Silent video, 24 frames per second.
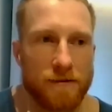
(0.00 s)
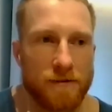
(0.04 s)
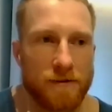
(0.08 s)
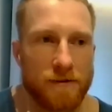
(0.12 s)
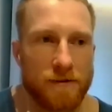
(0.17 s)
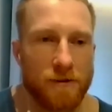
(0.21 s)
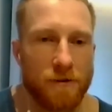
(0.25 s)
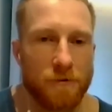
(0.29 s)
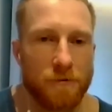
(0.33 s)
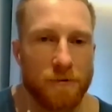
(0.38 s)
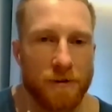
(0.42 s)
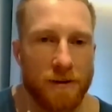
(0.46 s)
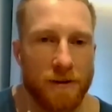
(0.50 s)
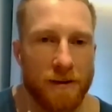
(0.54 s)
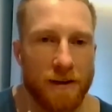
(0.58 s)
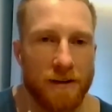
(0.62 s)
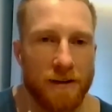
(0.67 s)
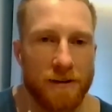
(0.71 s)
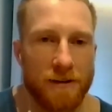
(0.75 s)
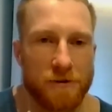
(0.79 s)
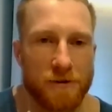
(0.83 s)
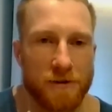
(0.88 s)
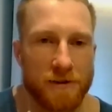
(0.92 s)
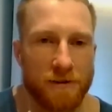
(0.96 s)
it's not really that
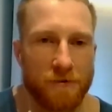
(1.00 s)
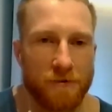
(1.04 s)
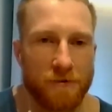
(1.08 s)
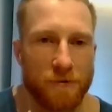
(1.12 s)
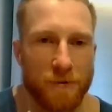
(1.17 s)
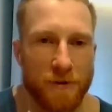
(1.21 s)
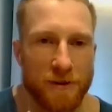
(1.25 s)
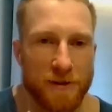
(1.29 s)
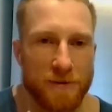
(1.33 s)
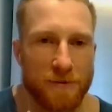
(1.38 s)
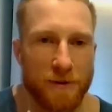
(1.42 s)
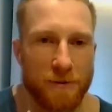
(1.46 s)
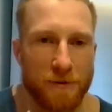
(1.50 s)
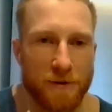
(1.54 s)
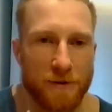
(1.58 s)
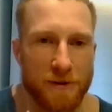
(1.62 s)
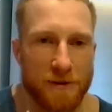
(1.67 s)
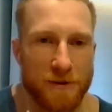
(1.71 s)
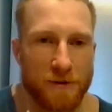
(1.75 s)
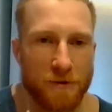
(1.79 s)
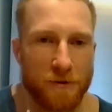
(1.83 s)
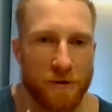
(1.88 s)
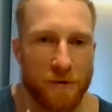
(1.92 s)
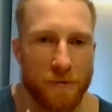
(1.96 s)
interesting for most people to
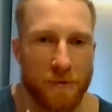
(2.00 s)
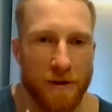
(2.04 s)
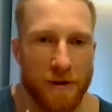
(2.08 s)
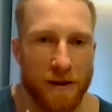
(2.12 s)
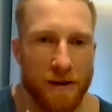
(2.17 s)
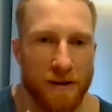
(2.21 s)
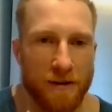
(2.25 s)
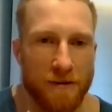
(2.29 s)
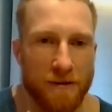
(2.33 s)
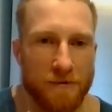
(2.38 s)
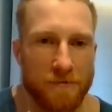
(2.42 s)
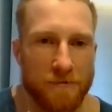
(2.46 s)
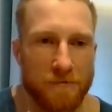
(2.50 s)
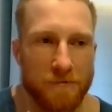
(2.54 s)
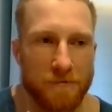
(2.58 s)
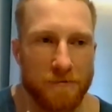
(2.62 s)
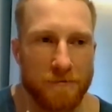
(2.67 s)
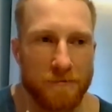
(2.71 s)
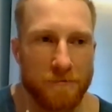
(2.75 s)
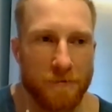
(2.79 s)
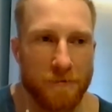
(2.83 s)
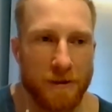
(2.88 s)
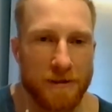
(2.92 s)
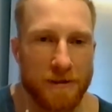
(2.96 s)
talk about
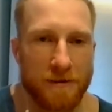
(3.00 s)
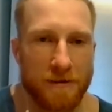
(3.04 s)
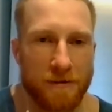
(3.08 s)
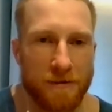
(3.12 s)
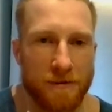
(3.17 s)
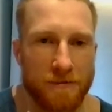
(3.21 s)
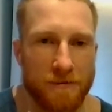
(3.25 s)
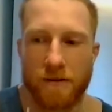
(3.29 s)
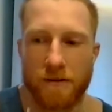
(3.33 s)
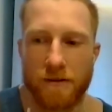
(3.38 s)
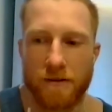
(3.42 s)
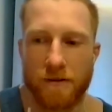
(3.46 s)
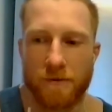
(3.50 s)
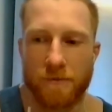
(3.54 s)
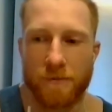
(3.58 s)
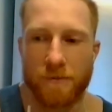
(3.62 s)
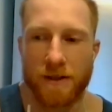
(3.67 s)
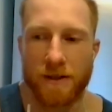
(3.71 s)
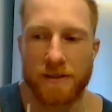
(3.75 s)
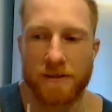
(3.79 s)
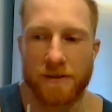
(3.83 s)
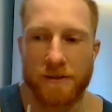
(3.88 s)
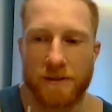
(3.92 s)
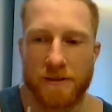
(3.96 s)
resting.
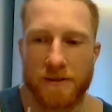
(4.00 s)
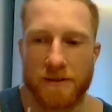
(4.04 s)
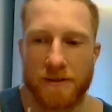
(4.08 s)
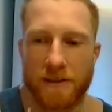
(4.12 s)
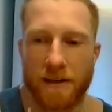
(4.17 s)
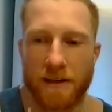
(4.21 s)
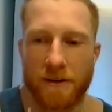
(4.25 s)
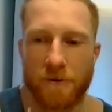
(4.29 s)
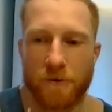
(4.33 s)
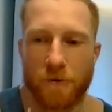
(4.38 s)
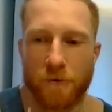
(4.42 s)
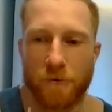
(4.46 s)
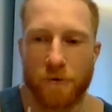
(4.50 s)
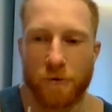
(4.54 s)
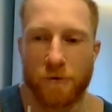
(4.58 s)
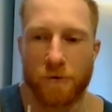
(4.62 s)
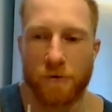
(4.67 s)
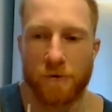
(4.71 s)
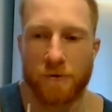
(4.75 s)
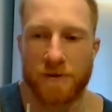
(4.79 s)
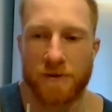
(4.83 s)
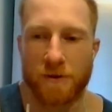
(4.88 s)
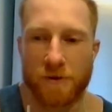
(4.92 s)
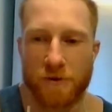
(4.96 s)
Basically, just take
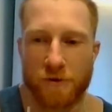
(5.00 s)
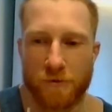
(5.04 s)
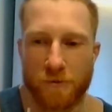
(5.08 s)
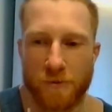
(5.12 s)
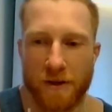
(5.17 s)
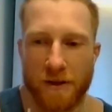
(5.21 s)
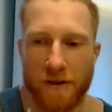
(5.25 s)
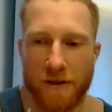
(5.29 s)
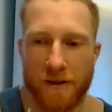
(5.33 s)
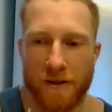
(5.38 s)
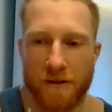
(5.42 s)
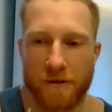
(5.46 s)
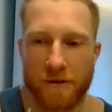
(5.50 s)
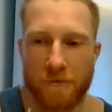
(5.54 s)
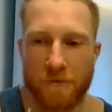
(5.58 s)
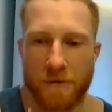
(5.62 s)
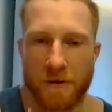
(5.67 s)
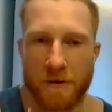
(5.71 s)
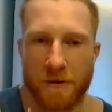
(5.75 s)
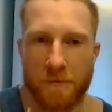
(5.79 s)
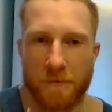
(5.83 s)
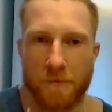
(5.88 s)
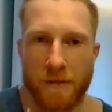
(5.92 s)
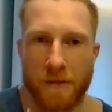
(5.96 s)
all social media
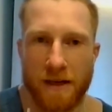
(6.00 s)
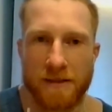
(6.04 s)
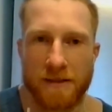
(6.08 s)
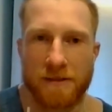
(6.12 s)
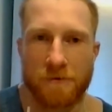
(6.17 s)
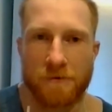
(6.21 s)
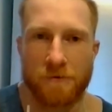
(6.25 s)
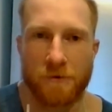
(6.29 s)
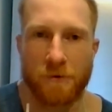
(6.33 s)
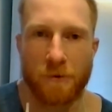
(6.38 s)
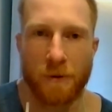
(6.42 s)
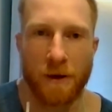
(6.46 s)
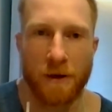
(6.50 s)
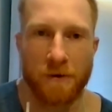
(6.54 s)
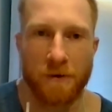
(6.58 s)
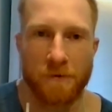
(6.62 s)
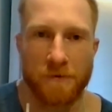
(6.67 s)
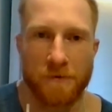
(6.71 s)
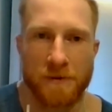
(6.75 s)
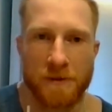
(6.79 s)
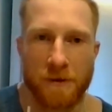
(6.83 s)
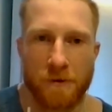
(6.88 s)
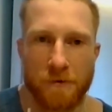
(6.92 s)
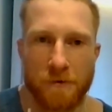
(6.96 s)
with a massive grain
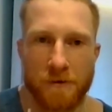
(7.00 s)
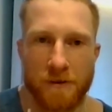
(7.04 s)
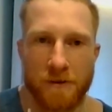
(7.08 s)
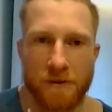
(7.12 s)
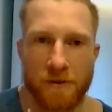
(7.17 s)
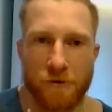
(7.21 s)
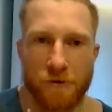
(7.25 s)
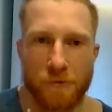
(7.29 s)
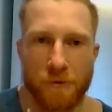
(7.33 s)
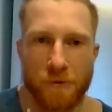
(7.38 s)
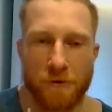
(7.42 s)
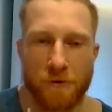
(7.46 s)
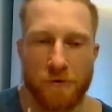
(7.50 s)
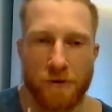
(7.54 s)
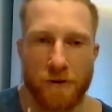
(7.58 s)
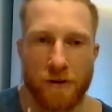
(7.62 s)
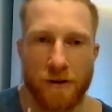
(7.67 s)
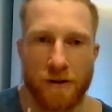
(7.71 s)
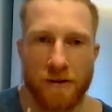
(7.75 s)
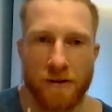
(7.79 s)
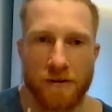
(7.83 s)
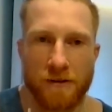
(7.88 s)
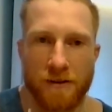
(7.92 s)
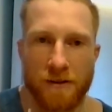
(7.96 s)
of salt and you'll be
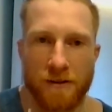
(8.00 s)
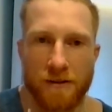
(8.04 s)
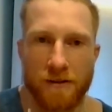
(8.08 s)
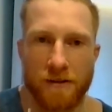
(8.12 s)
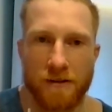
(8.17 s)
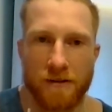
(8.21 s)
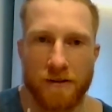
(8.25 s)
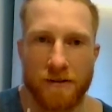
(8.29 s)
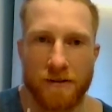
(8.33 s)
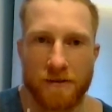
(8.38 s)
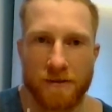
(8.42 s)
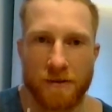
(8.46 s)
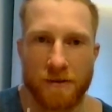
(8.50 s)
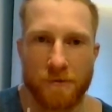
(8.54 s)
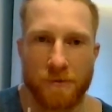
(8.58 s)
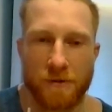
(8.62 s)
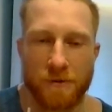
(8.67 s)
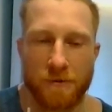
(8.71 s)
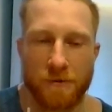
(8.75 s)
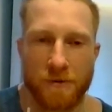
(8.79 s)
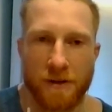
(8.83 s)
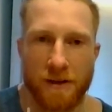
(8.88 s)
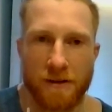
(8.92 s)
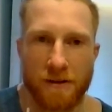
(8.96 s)
fine. Some
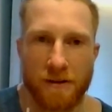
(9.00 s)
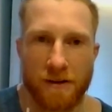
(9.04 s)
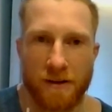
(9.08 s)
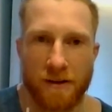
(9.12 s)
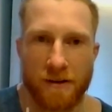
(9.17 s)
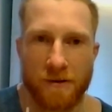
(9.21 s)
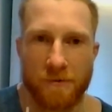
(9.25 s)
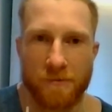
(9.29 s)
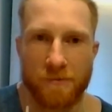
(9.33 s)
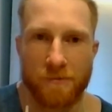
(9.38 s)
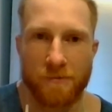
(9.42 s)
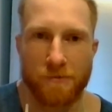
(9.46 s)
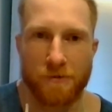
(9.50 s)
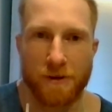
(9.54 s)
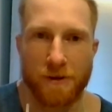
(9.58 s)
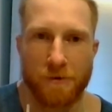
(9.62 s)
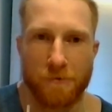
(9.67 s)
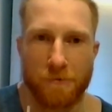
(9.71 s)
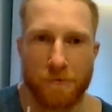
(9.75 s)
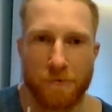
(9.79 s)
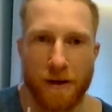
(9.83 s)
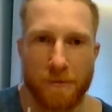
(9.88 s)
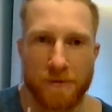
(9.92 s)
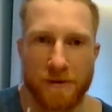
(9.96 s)
people get like pretty
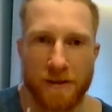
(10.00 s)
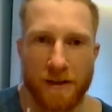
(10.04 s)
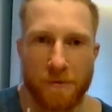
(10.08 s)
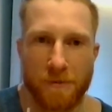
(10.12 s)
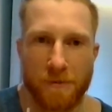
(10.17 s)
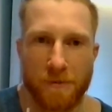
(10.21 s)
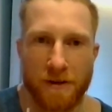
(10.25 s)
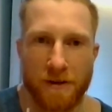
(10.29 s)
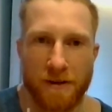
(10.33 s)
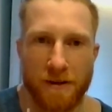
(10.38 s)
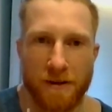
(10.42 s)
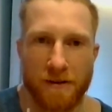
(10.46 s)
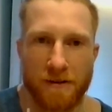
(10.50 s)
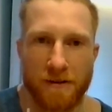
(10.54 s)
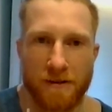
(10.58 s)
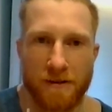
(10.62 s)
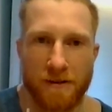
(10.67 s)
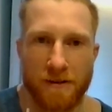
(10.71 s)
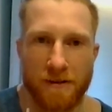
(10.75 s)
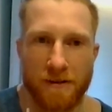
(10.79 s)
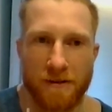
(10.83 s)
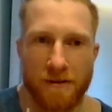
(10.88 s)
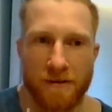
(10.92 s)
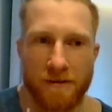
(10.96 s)
wrapped up in it
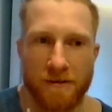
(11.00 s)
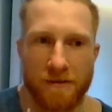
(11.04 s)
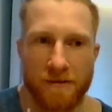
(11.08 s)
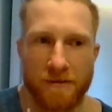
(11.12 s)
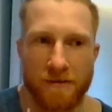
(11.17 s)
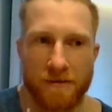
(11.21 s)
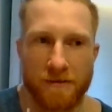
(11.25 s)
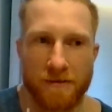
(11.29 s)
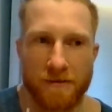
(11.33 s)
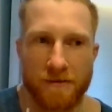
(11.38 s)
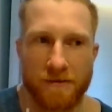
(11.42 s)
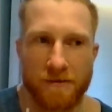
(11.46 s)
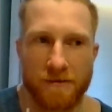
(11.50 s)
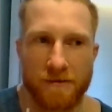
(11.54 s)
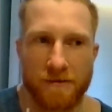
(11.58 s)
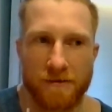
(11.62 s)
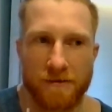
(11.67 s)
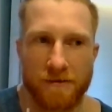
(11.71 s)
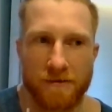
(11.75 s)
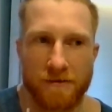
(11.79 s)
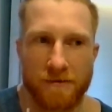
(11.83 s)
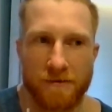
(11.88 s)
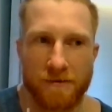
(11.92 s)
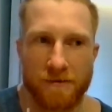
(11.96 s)
and
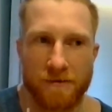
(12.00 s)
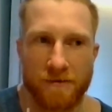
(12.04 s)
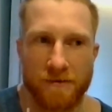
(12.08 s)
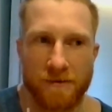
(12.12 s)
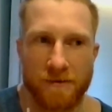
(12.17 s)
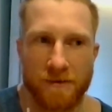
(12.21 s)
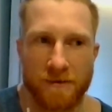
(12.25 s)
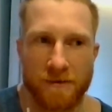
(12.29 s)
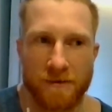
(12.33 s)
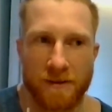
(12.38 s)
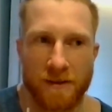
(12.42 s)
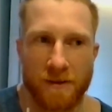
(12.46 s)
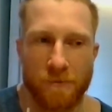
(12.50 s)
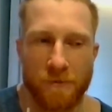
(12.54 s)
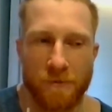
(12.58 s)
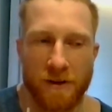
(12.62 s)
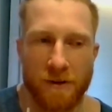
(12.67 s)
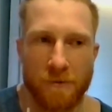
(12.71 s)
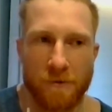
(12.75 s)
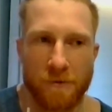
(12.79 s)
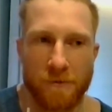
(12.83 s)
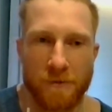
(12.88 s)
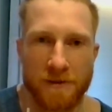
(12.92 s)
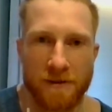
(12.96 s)
it can be
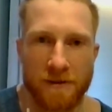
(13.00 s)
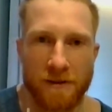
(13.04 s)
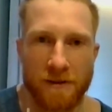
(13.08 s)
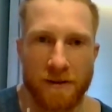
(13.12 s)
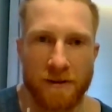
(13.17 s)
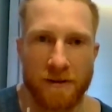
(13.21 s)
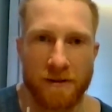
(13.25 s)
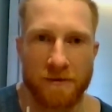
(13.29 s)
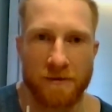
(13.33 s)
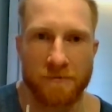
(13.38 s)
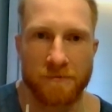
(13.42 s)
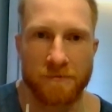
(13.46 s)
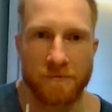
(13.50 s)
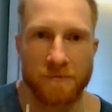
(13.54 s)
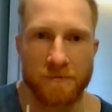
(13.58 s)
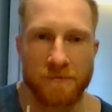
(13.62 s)
a bit misleading.